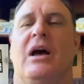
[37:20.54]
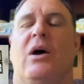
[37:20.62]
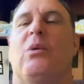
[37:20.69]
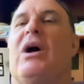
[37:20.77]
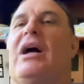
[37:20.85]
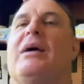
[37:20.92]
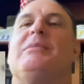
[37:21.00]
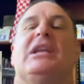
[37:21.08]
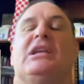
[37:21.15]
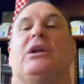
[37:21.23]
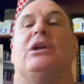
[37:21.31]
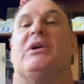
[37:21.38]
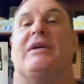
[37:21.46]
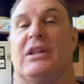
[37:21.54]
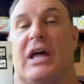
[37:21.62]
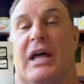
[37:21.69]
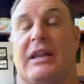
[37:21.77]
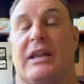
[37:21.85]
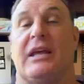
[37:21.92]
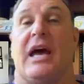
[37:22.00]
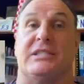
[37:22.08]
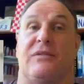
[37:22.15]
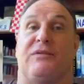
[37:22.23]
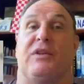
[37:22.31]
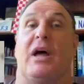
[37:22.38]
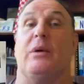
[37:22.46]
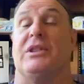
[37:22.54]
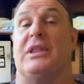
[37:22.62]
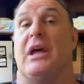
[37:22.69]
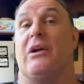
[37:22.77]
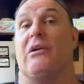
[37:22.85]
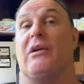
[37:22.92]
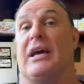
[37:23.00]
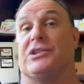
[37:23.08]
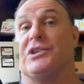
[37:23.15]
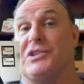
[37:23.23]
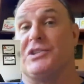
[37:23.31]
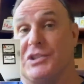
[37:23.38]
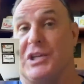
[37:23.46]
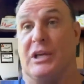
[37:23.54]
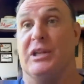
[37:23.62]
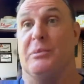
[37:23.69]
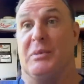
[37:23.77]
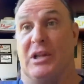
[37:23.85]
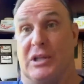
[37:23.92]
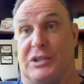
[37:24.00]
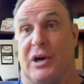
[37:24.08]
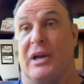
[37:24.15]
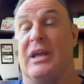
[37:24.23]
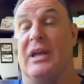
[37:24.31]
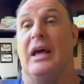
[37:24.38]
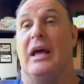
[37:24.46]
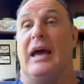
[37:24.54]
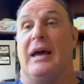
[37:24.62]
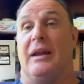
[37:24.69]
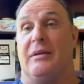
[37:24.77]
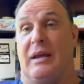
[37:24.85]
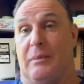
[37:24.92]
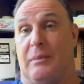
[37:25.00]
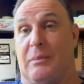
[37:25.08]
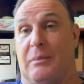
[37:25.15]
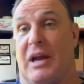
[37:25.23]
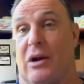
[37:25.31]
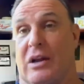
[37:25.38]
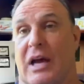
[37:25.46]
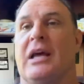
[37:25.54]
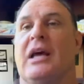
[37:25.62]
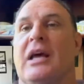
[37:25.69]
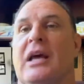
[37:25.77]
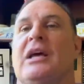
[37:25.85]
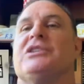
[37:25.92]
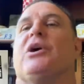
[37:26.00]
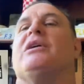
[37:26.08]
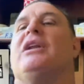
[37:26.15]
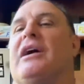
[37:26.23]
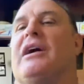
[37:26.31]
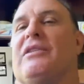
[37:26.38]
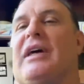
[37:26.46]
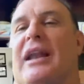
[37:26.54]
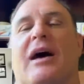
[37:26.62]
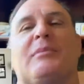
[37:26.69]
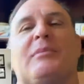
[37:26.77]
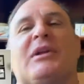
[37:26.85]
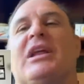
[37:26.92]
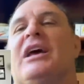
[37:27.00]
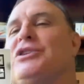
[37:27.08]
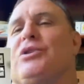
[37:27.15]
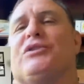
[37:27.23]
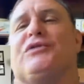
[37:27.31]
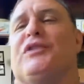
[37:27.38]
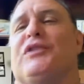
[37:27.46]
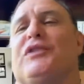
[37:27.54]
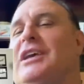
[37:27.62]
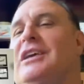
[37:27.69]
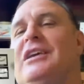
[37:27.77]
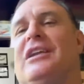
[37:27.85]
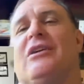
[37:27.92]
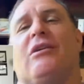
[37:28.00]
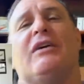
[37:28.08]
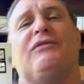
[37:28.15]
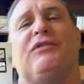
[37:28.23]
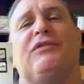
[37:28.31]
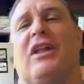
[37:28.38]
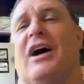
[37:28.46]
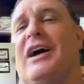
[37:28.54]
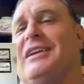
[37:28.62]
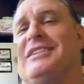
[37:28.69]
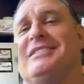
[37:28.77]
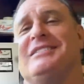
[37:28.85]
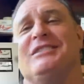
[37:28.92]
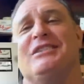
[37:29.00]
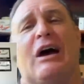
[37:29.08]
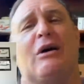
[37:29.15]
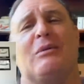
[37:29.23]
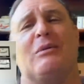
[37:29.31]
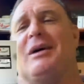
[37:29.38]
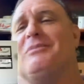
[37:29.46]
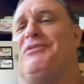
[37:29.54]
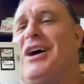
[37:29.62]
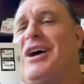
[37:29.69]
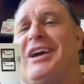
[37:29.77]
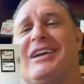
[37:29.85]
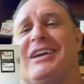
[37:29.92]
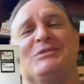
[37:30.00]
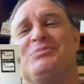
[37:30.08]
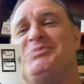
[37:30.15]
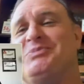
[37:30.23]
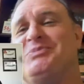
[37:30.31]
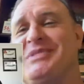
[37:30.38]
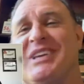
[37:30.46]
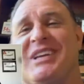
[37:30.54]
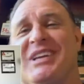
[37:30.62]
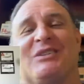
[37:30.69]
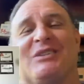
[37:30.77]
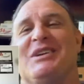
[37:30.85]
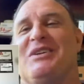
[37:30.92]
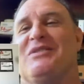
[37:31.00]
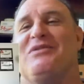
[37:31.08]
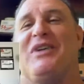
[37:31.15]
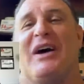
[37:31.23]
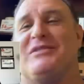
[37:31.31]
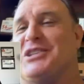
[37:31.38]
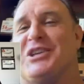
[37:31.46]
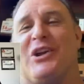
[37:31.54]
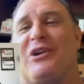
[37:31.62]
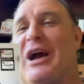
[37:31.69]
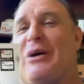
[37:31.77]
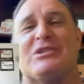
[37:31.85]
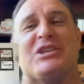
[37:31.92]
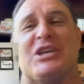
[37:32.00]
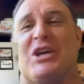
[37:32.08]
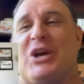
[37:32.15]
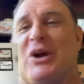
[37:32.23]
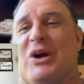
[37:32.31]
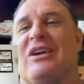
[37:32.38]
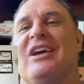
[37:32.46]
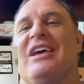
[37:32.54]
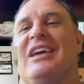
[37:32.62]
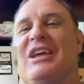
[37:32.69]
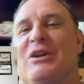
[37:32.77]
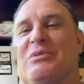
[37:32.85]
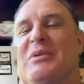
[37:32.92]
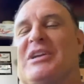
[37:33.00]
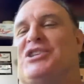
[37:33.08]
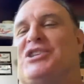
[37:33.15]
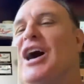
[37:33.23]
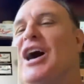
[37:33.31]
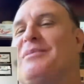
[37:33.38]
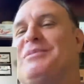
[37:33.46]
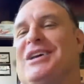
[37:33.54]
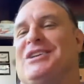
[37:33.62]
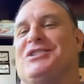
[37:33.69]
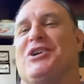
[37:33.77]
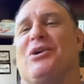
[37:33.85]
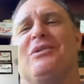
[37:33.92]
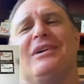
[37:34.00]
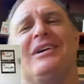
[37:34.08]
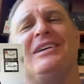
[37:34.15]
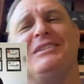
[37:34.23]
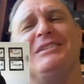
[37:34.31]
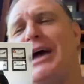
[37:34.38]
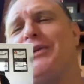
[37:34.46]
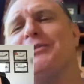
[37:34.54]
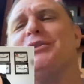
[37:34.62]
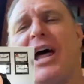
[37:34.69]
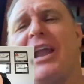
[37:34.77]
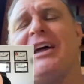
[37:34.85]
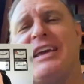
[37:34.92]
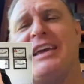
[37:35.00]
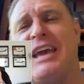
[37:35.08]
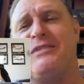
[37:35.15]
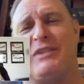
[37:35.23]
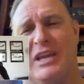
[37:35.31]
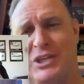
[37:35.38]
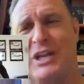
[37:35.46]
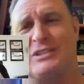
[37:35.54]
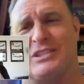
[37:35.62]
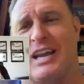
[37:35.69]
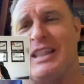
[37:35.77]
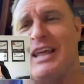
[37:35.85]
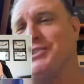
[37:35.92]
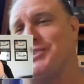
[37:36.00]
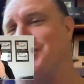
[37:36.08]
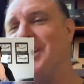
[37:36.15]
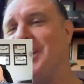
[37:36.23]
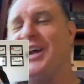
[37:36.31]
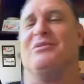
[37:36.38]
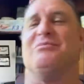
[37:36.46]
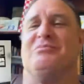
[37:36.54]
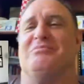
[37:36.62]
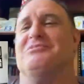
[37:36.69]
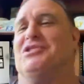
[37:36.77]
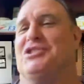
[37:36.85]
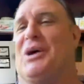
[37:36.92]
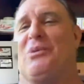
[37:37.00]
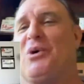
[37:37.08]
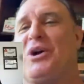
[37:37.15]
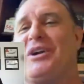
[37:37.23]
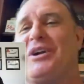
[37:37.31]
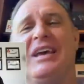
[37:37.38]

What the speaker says: Well, I mean, you know, we have a lot of guys I fly with that are actually still in the military at my airline. So, you know, I hear that a lot. But truthfully, you know, I fly now. I mean, I'm flying, you know, 500-600 hours a year, you know, with my job. So I don't do a lot of aviation outside of that. Just, you know, just at work.